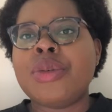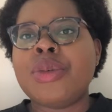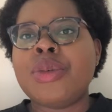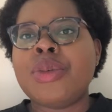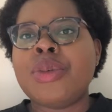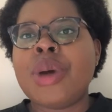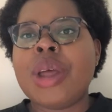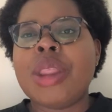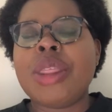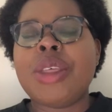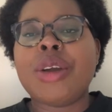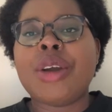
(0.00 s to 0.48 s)

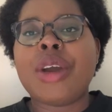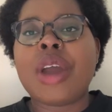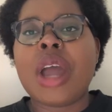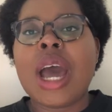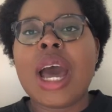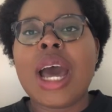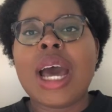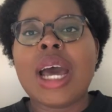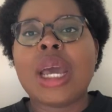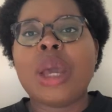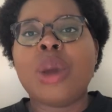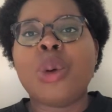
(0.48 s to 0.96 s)
whether
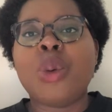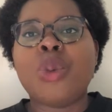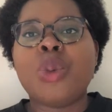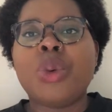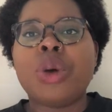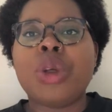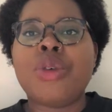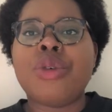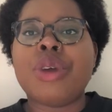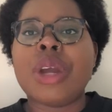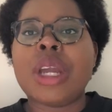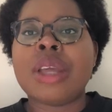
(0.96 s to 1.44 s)
I
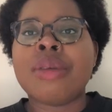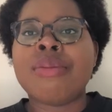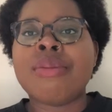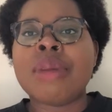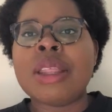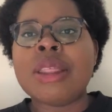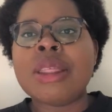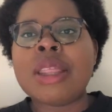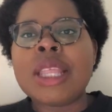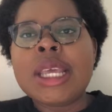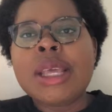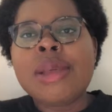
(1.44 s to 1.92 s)
would
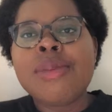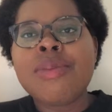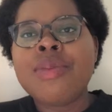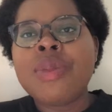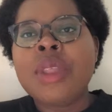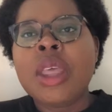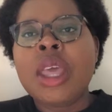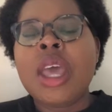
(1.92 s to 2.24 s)
recommend them.